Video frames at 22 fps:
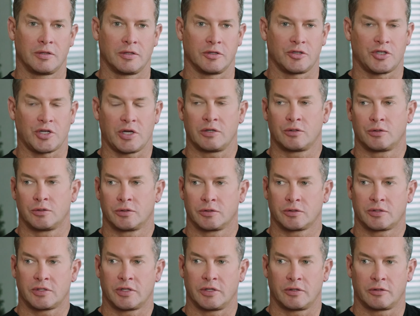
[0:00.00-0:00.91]
the
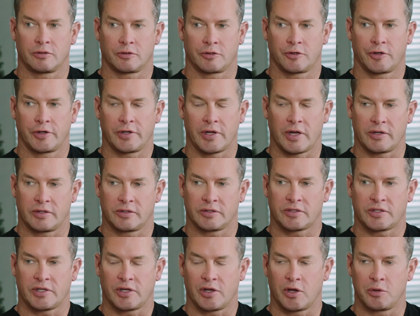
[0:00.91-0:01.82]
channels that are created
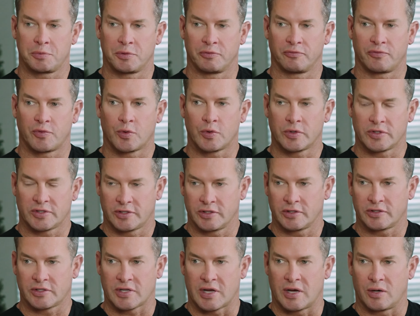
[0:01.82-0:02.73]
stay open 4 to
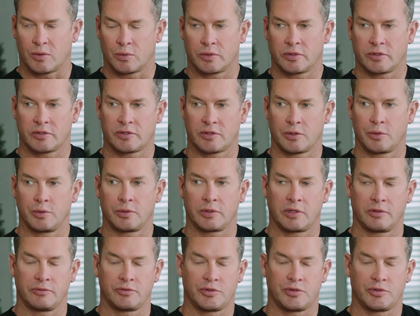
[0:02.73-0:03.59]
6 hours, so it gives